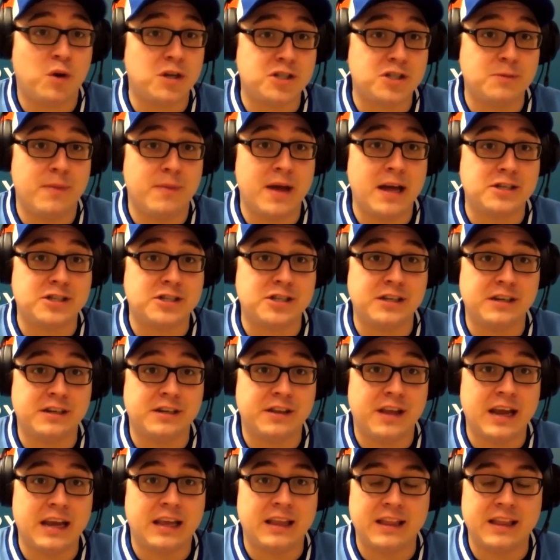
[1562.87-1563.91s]
what you mentioned.
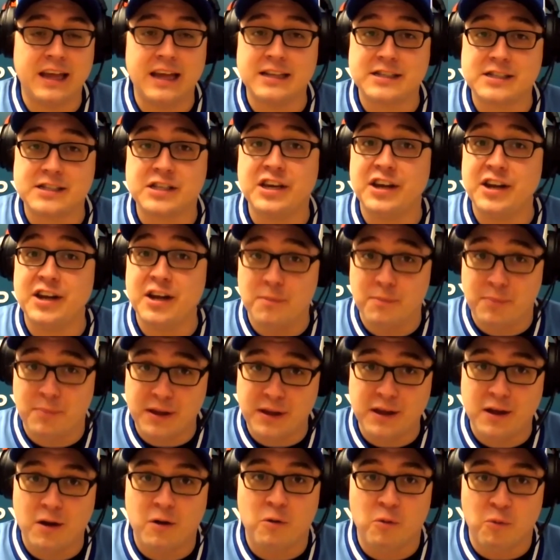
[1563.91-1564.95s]
Like, it's going to
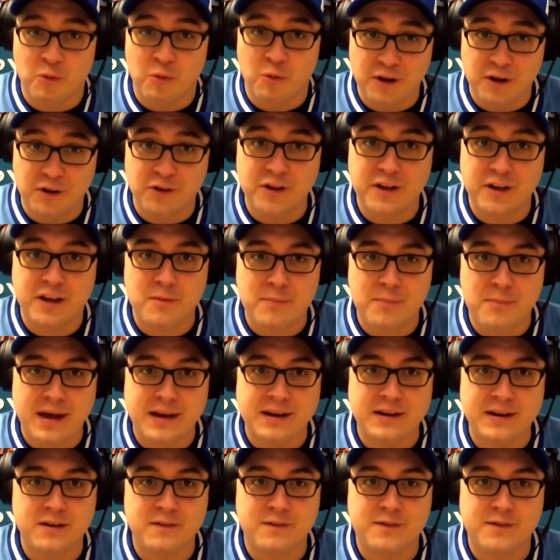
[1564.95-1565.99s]
be a really
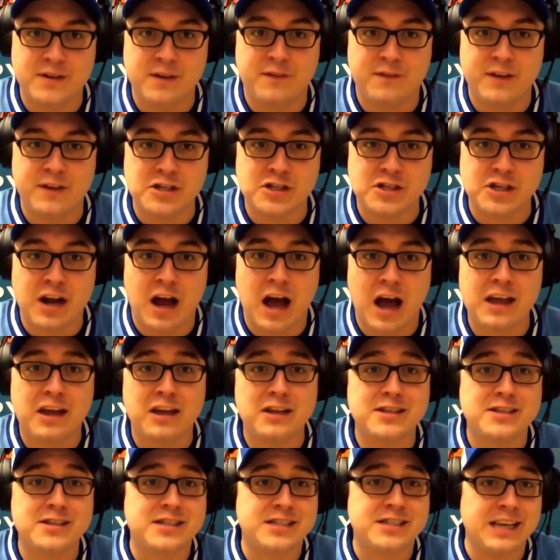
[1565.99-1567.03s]
competitive division. I
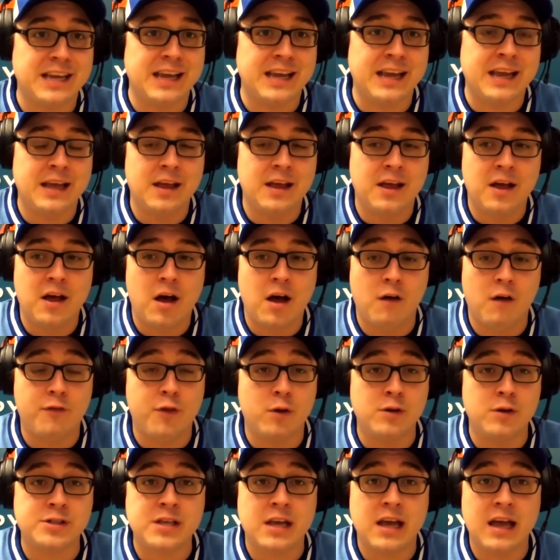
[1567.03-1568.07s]
could see of
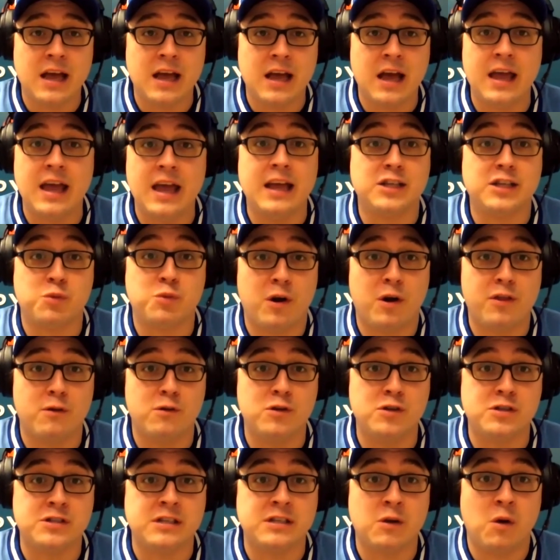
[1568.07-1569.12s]
those it's one of
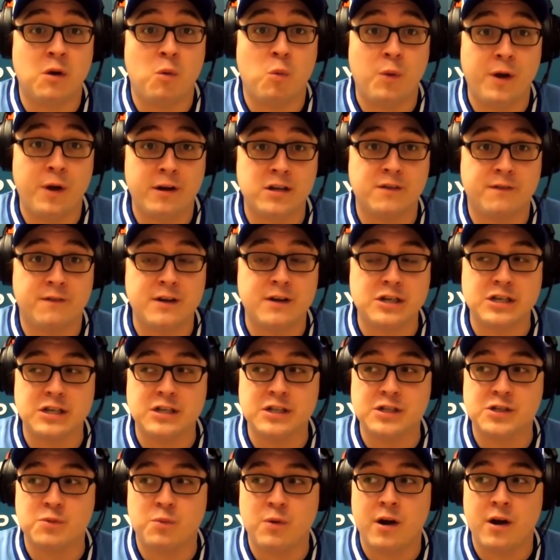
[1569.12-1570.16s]
those weird
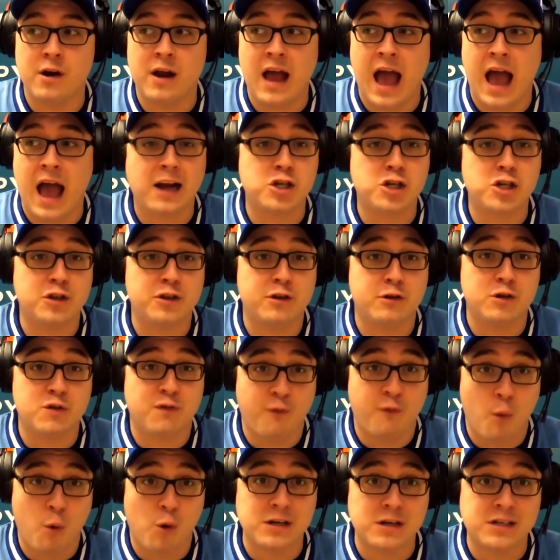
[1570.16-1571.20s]
divisions where actually there's
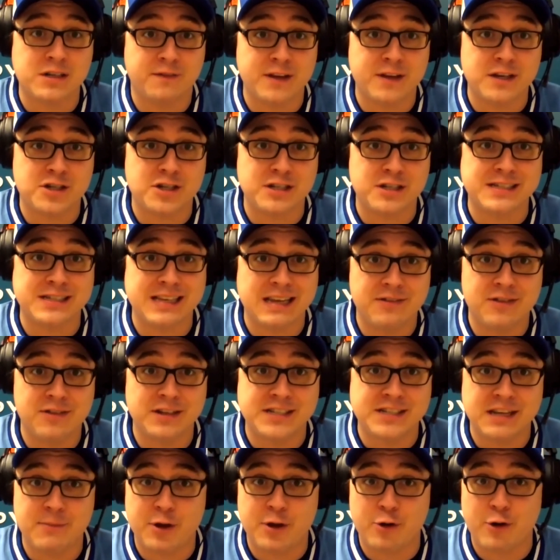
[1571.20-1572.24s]
four divisions in the
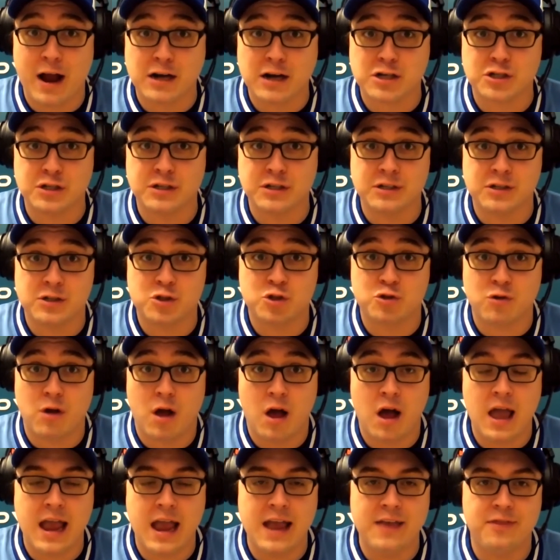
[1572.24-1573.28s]
team that are actually
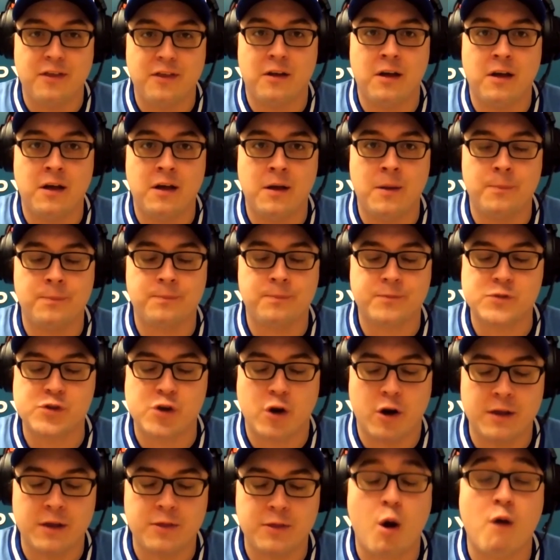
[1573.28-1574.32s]
uh, in the
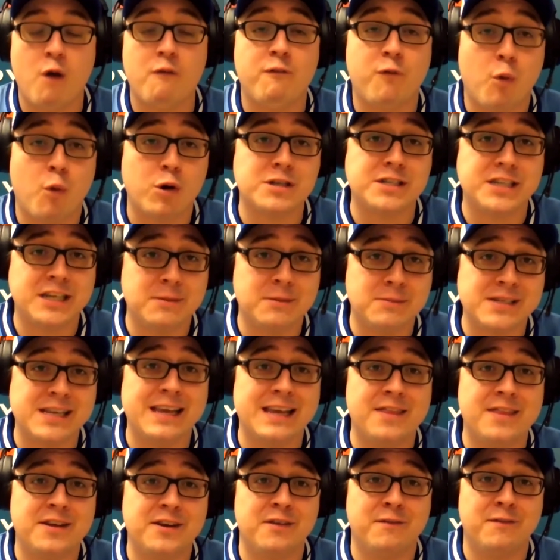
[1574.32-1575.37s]
sorry, there are four teams
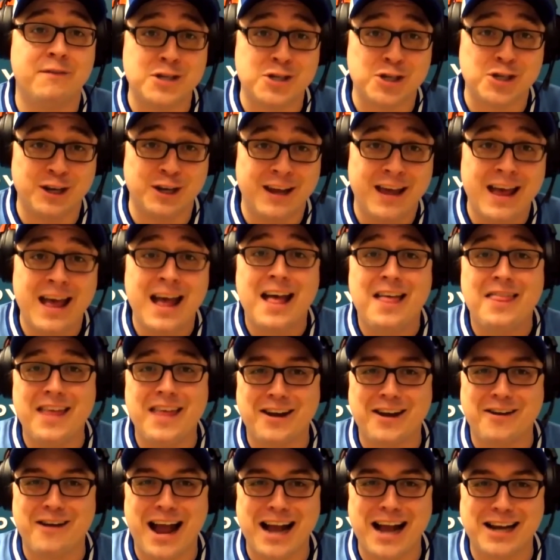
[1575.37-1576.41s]
in the division
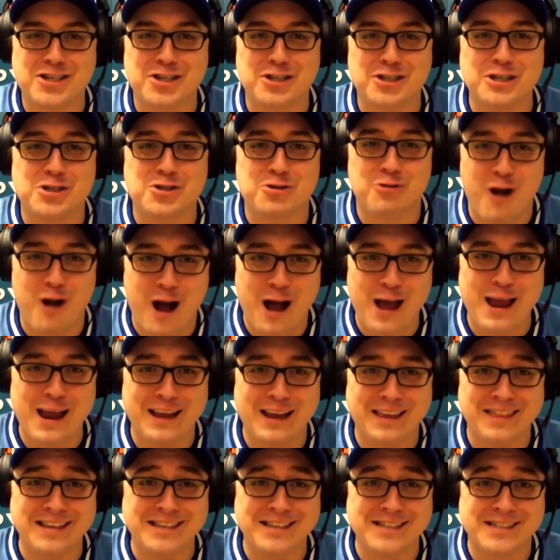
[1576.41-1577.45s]
that are actually
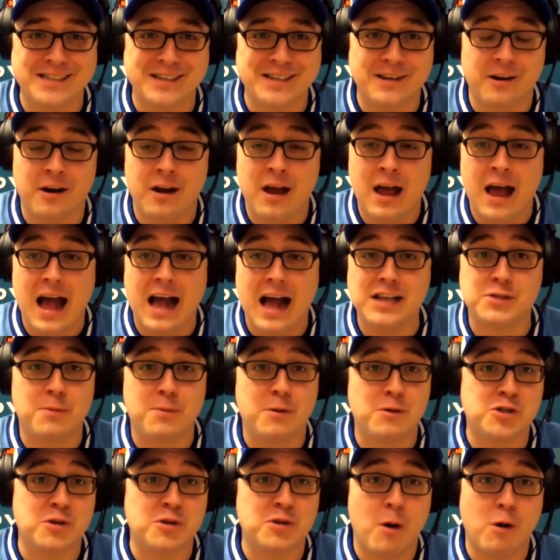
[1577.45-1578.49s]
trying this year, as
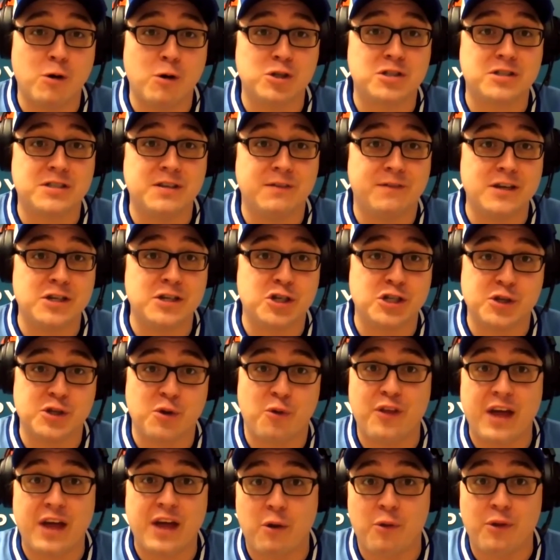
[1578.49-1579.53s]
opposed to most divisions
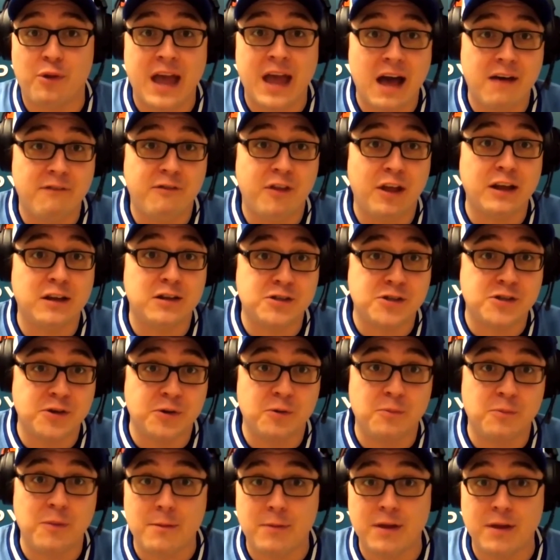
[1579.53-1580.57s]
that only have like
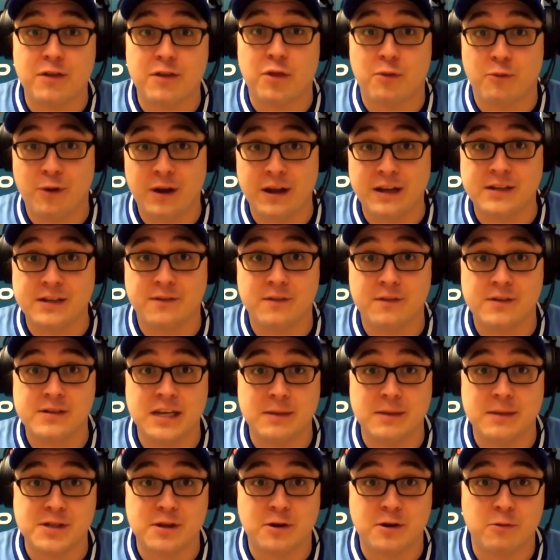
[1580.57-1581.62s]
two, maybe three
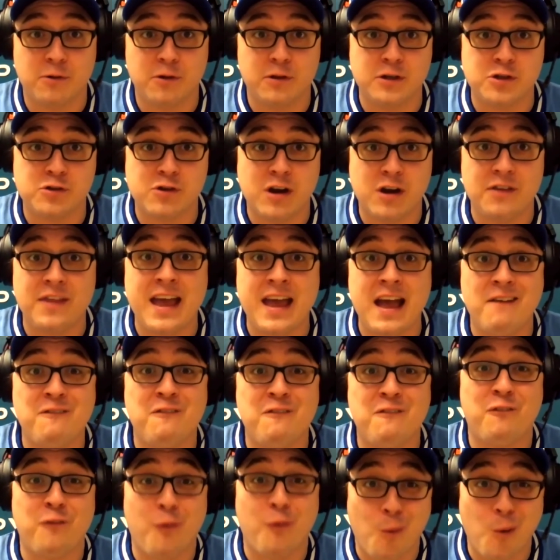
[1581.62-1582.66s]
teams that are really trying. They have
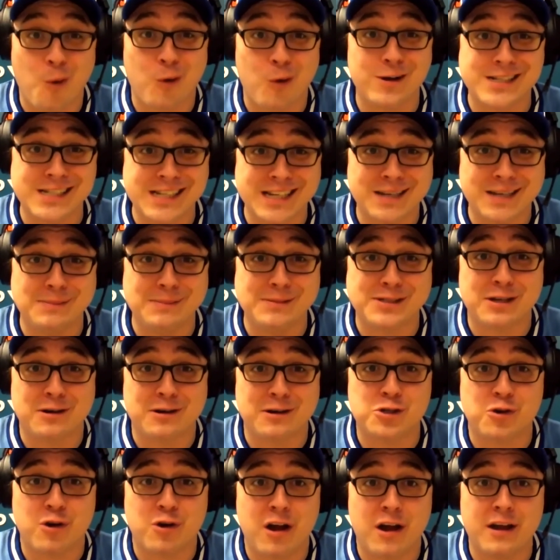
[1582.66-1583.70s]
four teams that
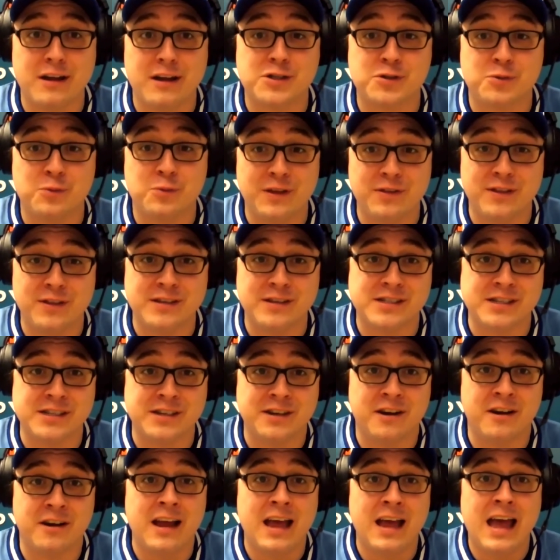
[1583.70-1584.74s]
are trying to win this
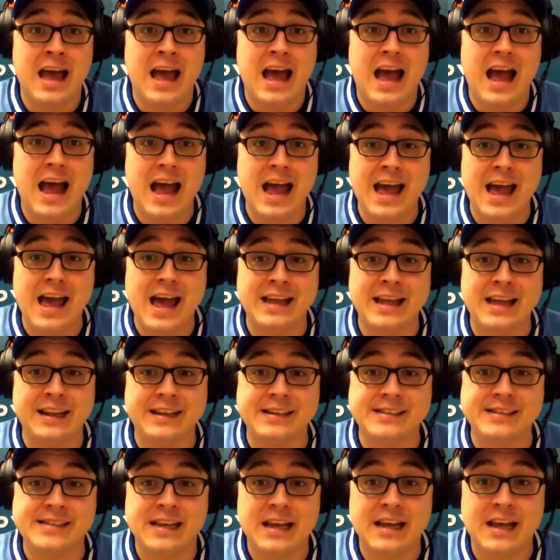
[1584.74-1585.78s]
year,
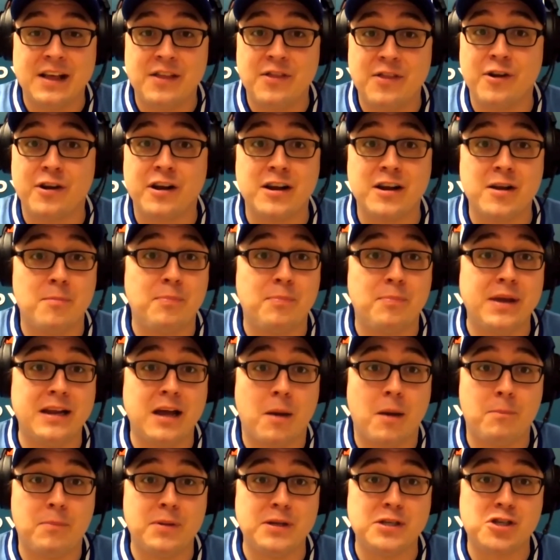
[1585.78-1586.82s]
and they're going to beat
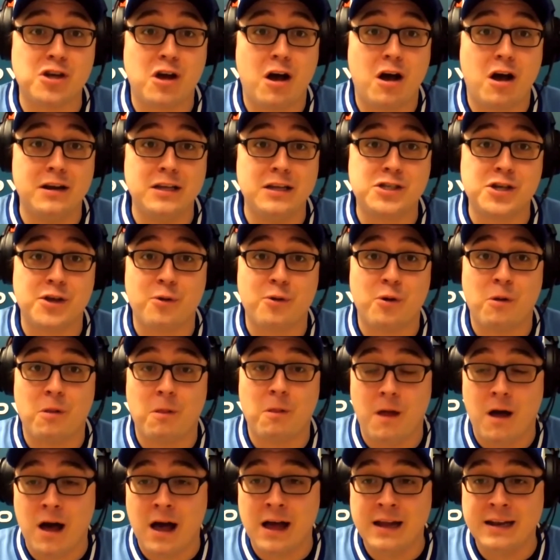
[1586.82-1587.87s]
up each, on each other a
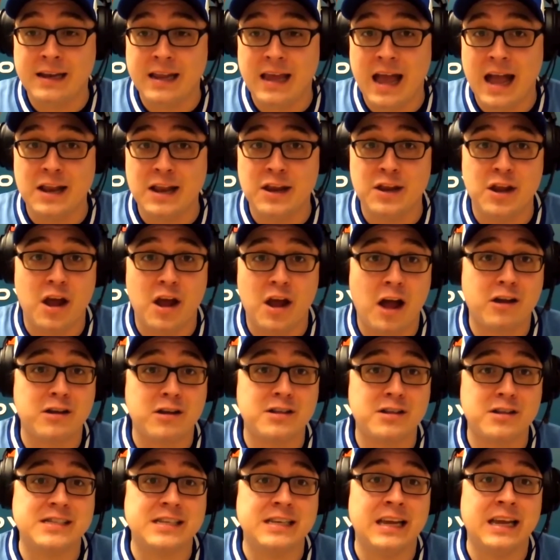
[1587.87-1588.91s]
lot, and I
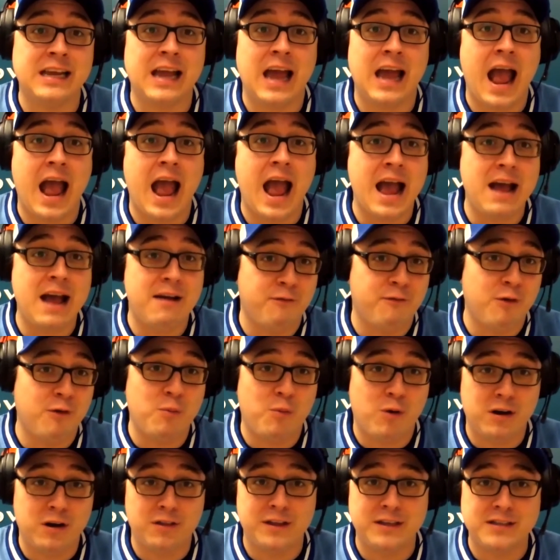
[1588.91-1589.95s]
could see every
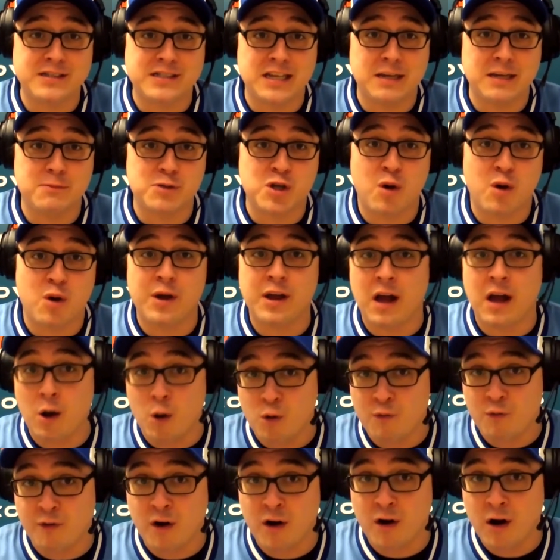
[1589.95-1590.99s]
one of these teams going
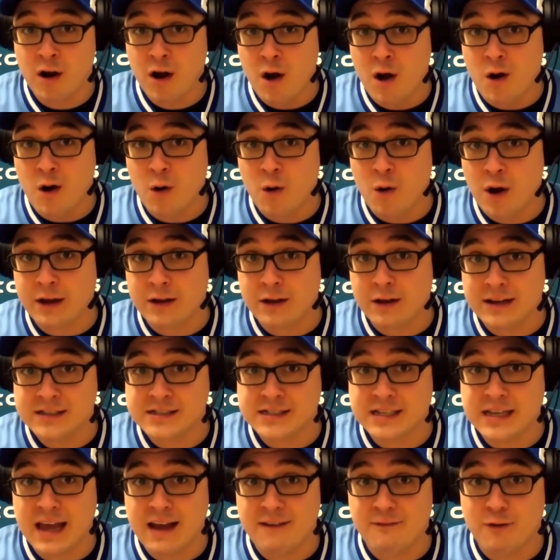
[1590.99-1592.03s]
over, or I could
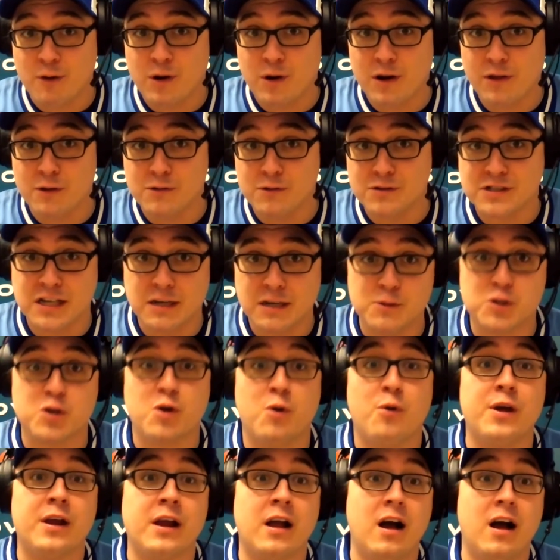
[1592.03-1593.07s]
see every one of those teams
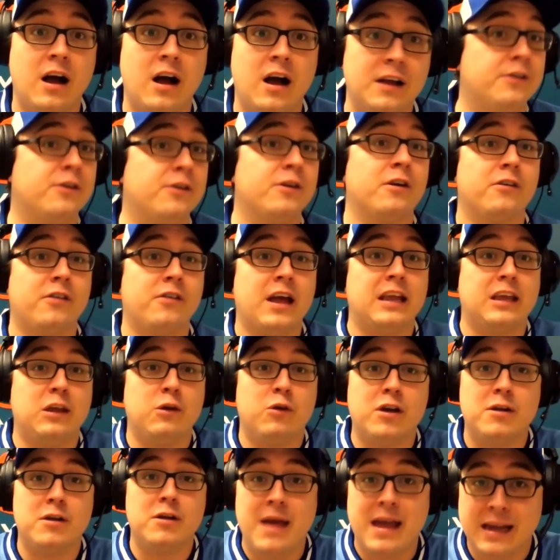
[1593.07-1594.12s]
going under. Like,
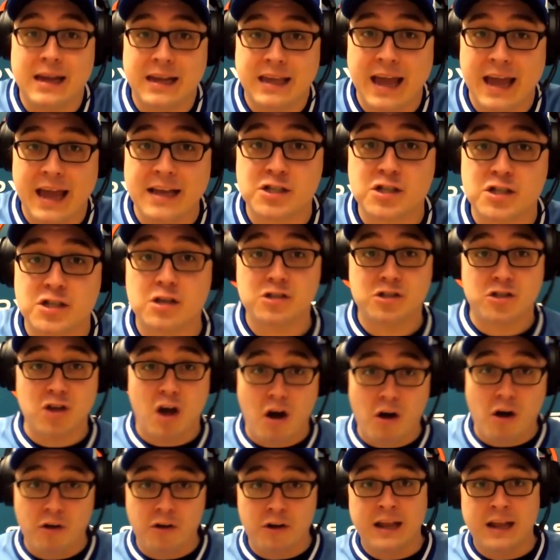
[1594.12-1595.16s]
you could make a case
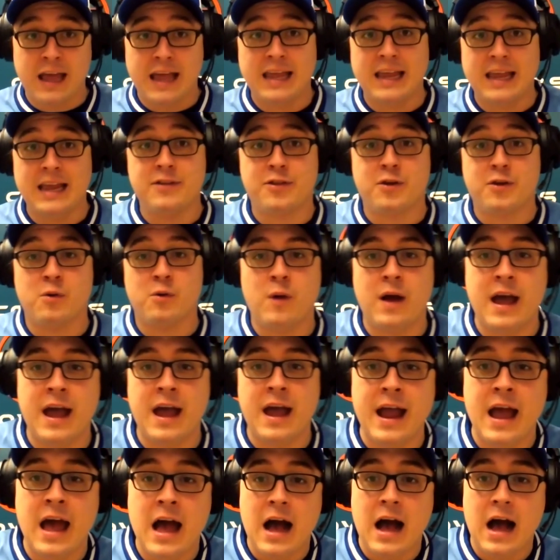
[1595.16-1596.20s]
solid either
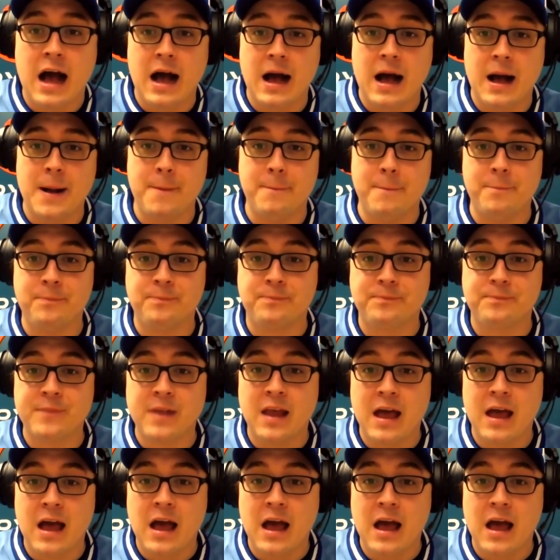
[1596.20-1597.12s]
way. Um,